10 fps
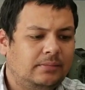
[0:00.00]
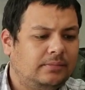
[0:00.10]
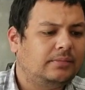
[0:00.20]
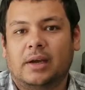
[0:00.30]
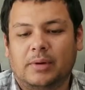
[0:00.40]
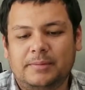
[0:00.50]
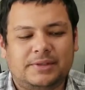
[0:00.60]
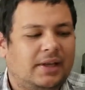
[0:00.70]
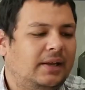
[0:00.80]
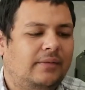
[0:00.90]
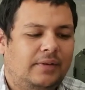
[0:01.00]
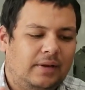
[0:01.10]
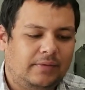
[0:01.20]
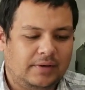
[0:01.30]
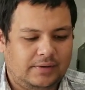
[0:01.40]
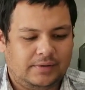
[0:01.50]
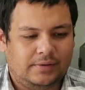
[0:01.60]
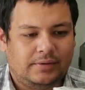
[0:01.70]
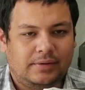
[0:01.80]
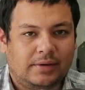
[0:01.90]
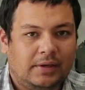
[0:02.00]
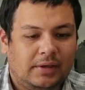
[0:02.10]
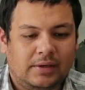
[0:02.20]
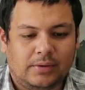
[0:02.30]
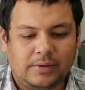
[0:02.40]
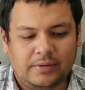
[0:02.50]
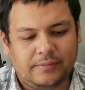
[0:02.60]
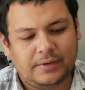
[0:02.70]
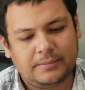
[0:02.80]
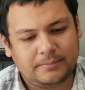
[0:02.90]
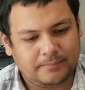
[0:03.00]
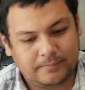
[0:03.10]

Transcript: a website I've never ordered from,